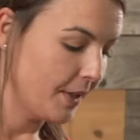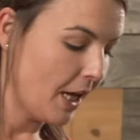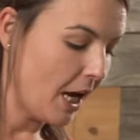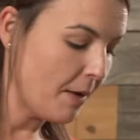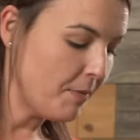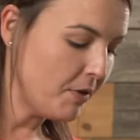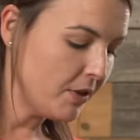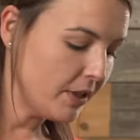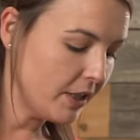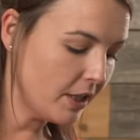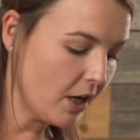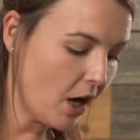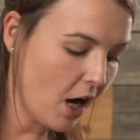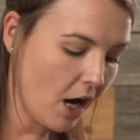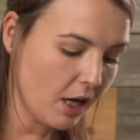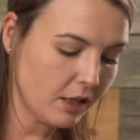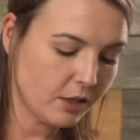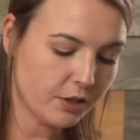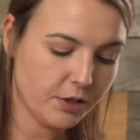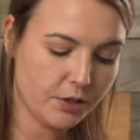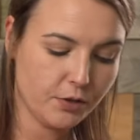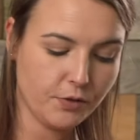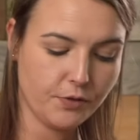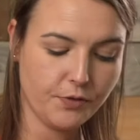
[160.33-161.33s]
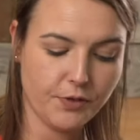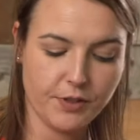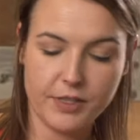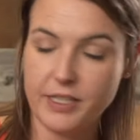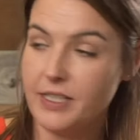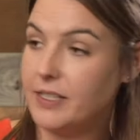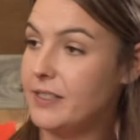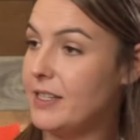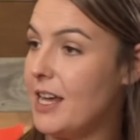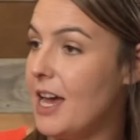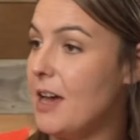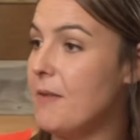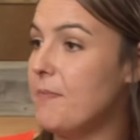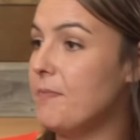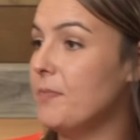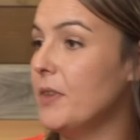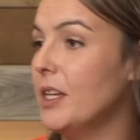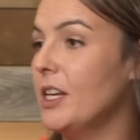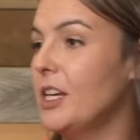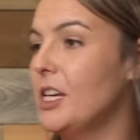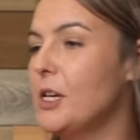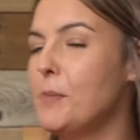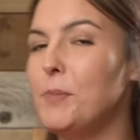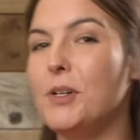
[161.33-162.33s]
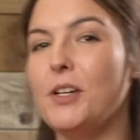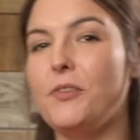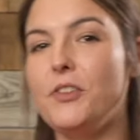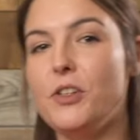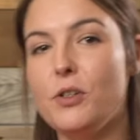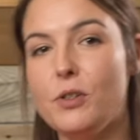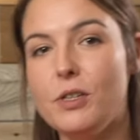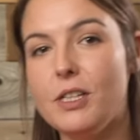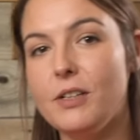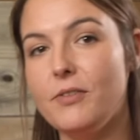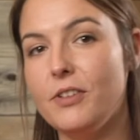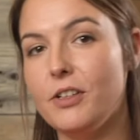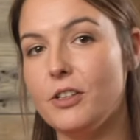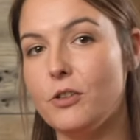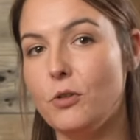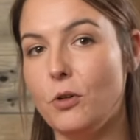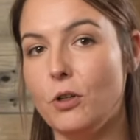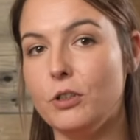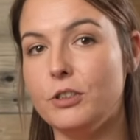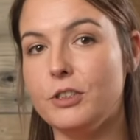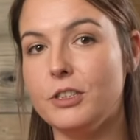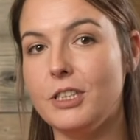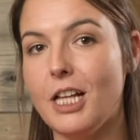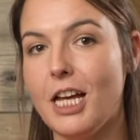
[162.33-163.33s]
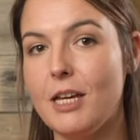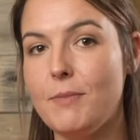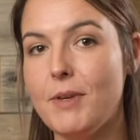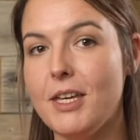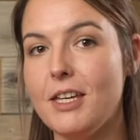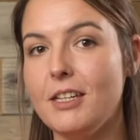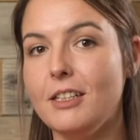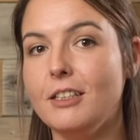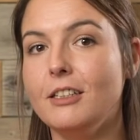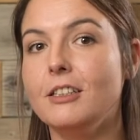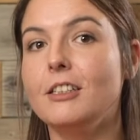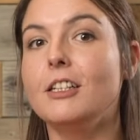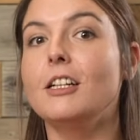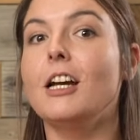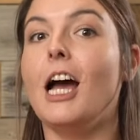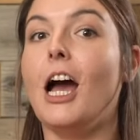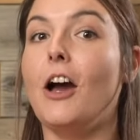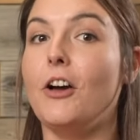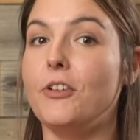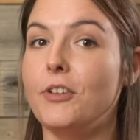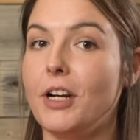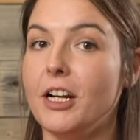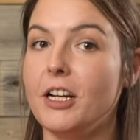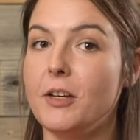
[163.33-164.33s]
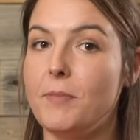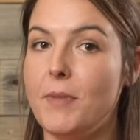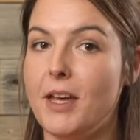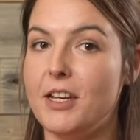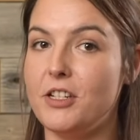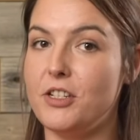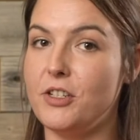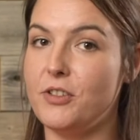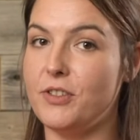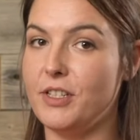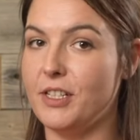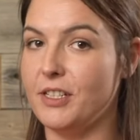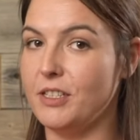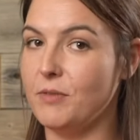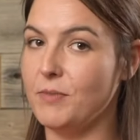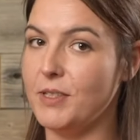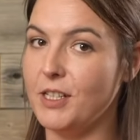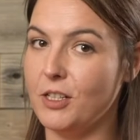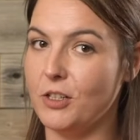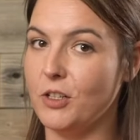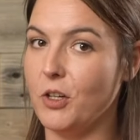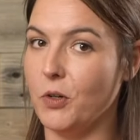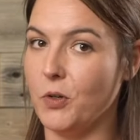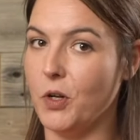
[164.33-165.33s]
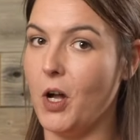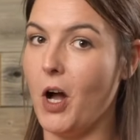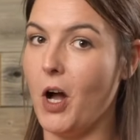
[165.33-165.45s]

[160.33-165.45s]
I'm using hot glue for this step, but if you live in a colder climate, I would recommend using some silicone